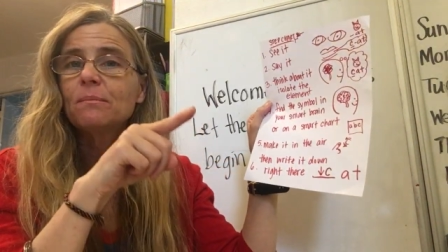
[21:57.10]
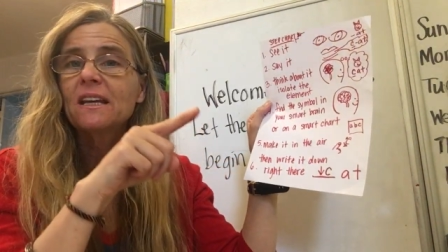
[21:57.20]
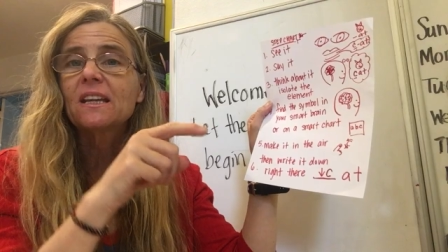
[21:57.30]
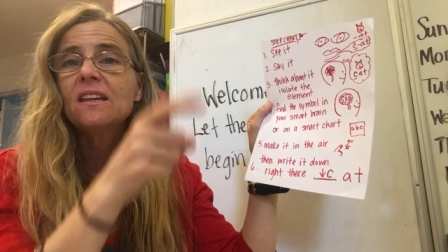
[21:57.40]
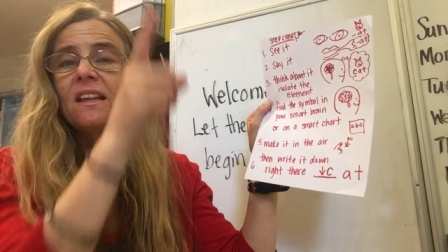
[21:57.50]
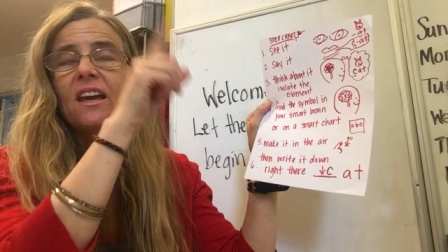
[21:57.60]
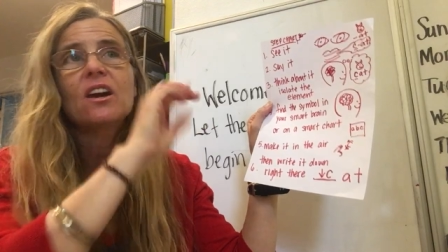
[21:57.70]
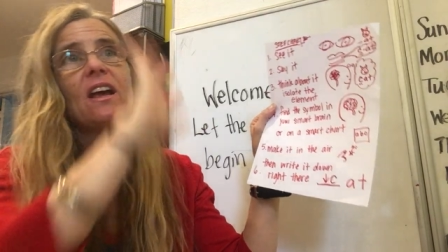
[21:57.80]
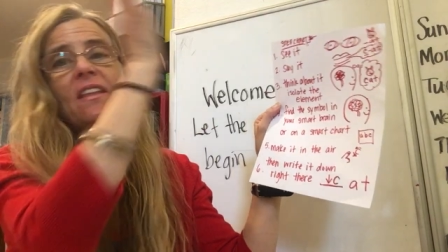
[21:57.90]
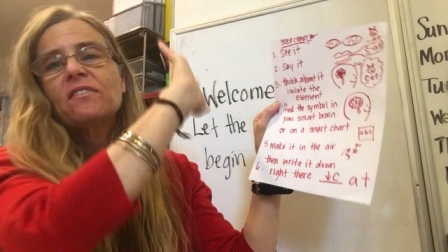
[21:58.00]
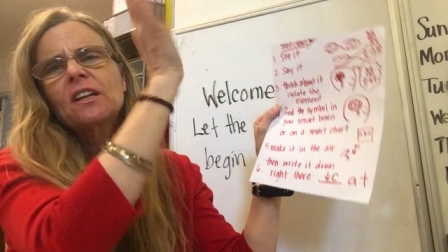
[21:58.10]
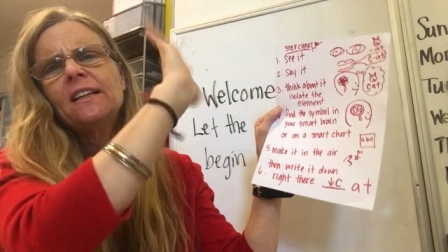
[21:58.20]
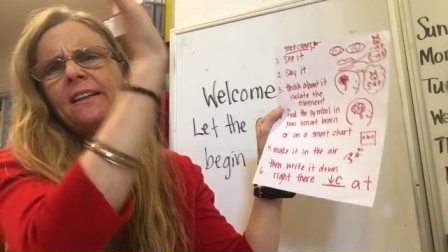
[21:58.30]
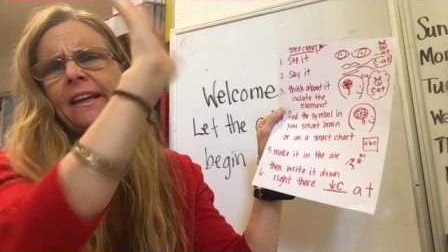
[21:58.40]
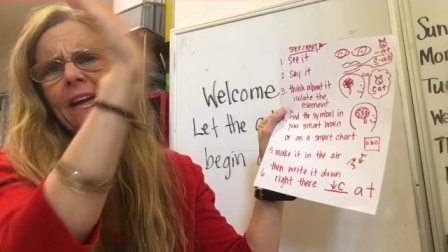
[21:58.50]
Make it in the air. And they have to
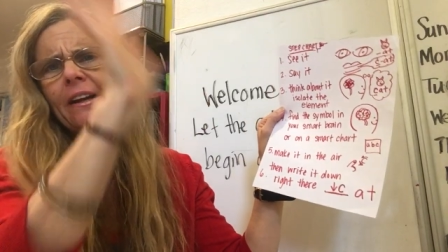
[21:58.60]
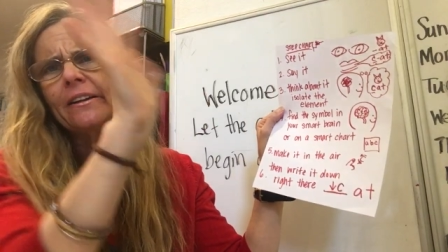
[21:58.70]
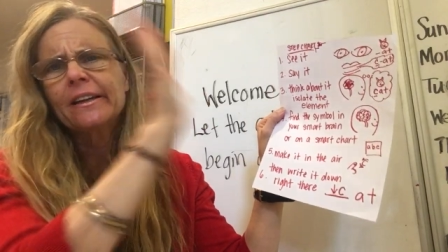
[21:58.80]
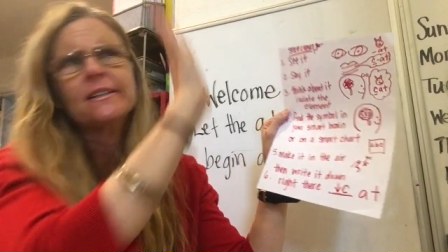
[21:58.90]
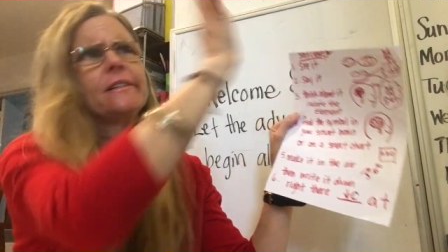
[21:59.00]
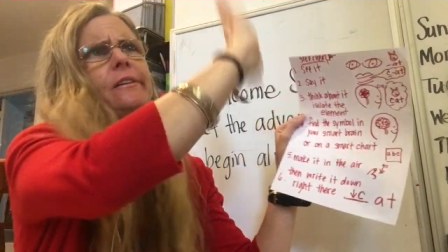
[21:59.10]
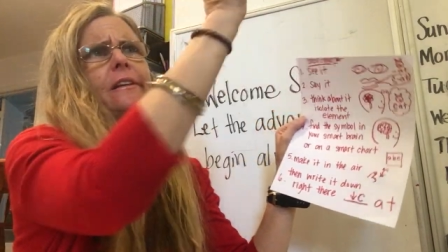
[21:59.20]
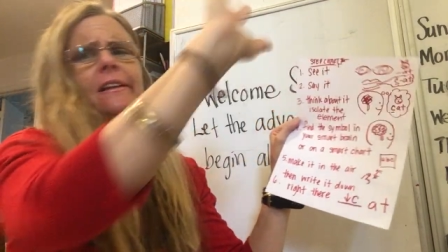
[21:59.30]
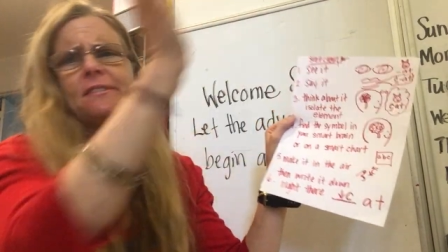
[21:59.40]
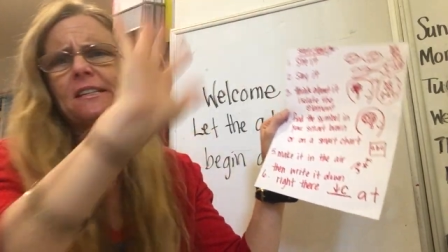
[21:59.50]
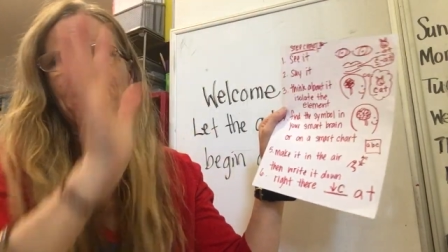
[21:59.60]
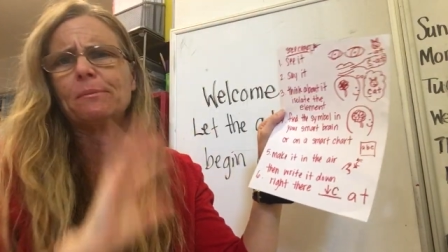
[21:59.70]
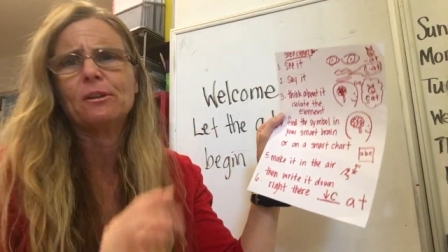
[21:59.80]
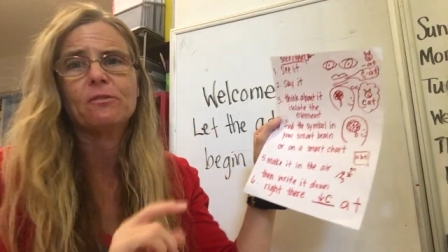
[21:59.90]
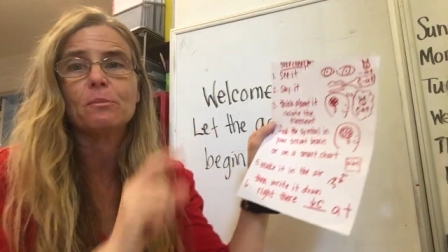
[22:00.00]
clean the air in case, you know, they left stuff
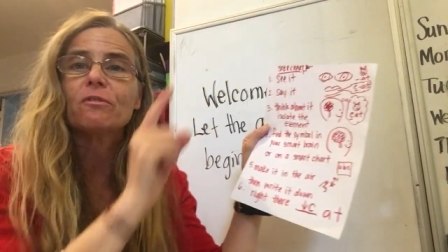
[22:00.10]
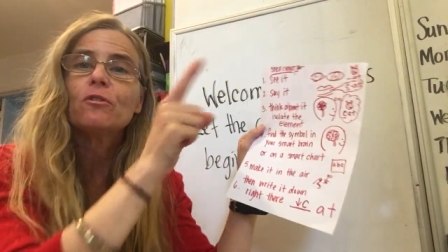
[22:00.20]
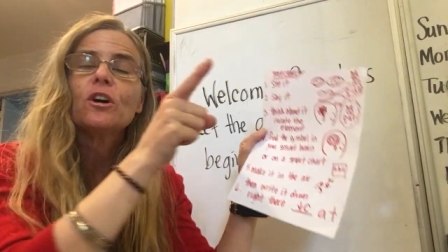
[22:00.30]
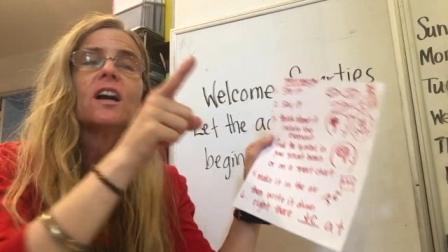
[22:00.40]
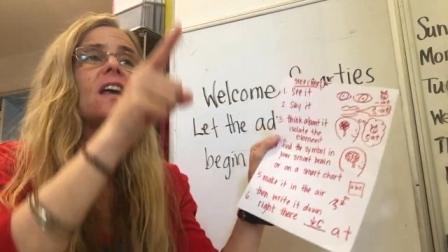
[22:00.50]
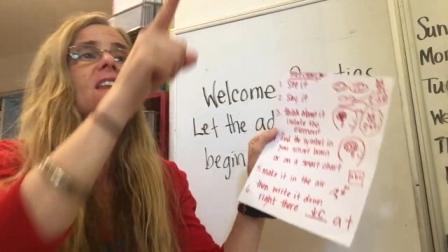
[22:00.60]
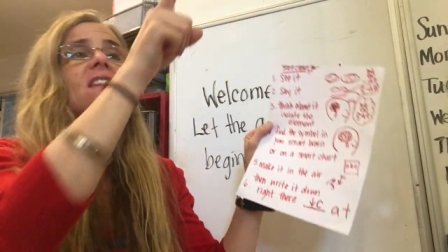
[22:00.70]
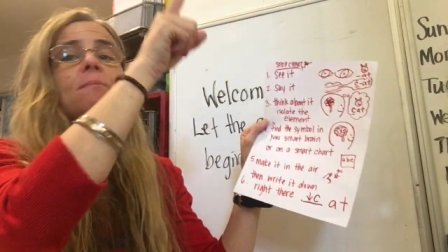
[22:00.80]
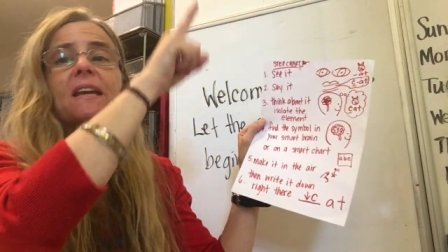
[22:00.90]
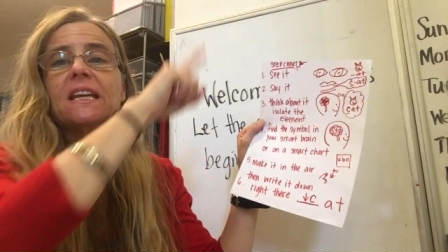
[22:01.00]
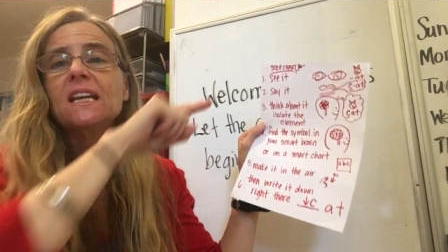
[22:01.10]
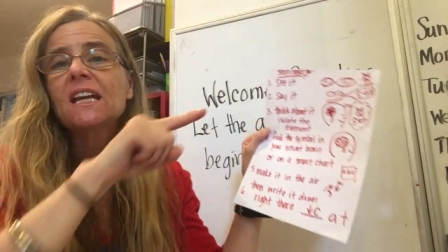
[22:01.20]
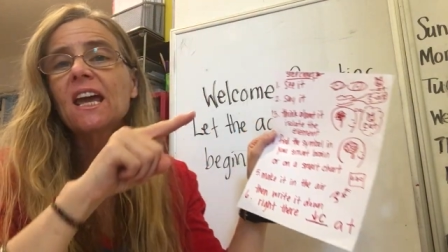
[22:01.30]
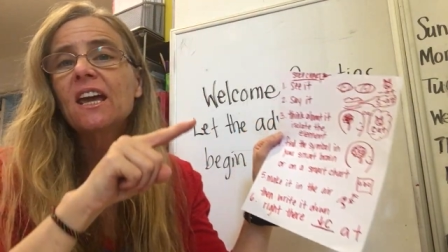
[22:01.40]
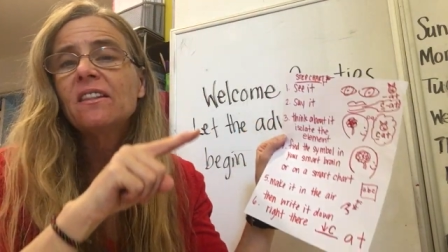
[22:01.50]
up there from before. And make it in
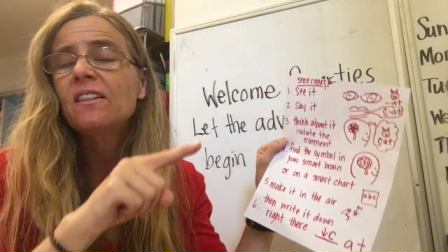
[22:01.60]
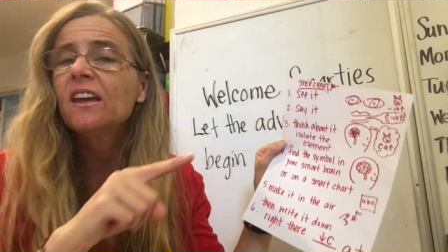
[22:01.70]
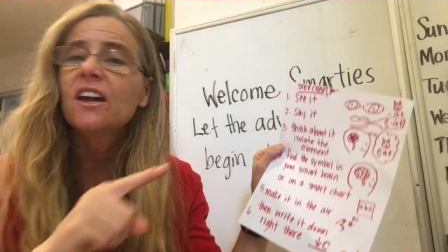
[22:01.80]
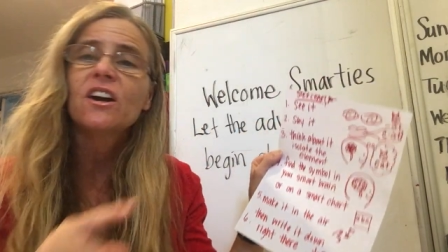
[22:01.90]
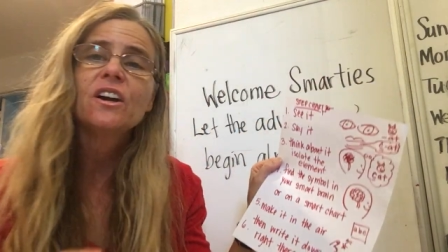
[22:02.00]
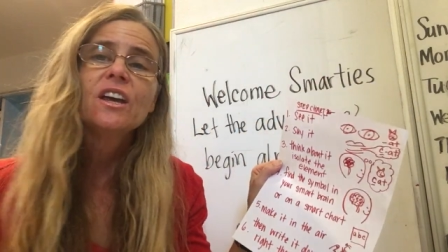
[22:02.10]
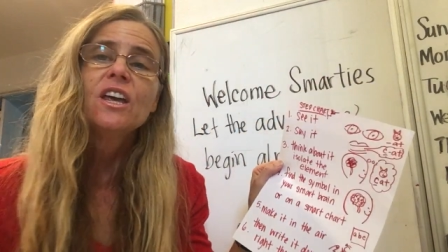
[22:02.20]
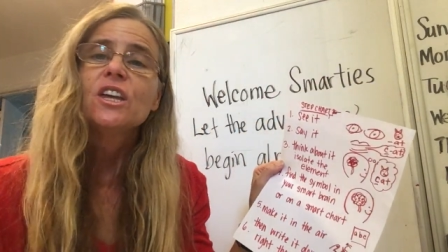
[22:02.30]
the air.